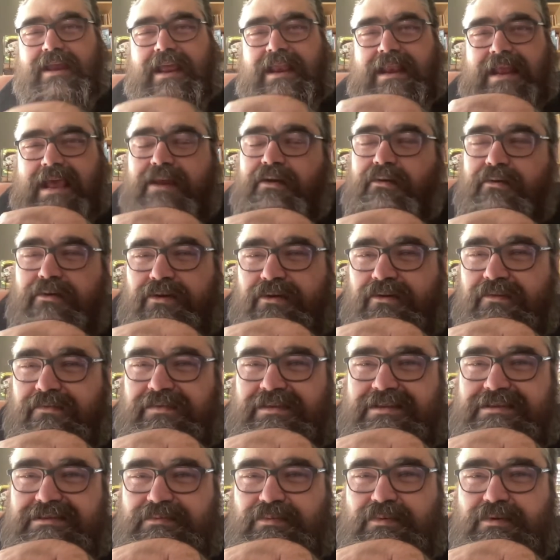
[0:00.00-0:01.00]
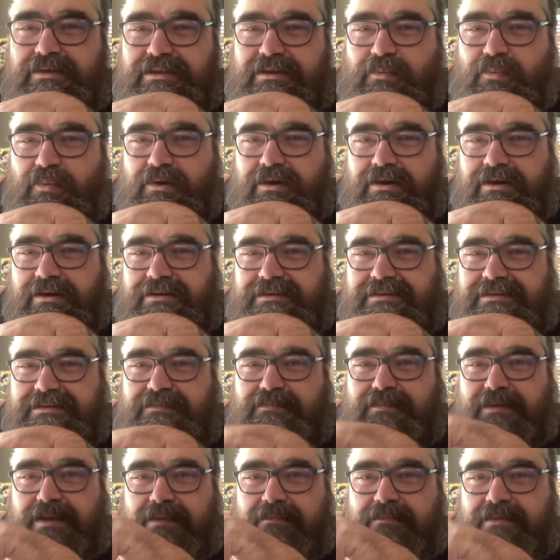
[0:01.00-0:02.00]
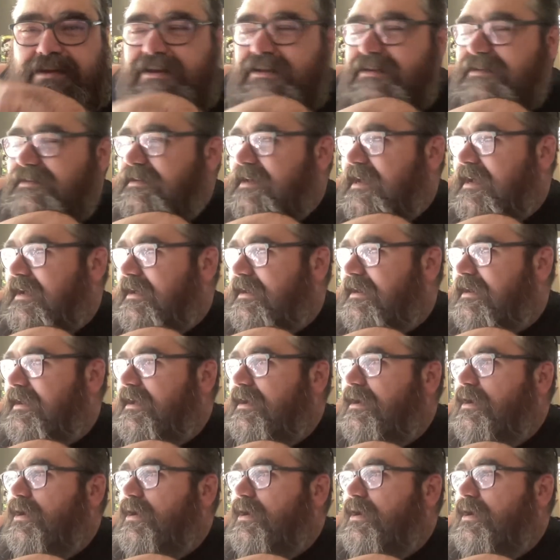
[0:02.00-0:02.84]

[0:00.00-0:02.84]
and I don't know if this really works, but I'm going to say it.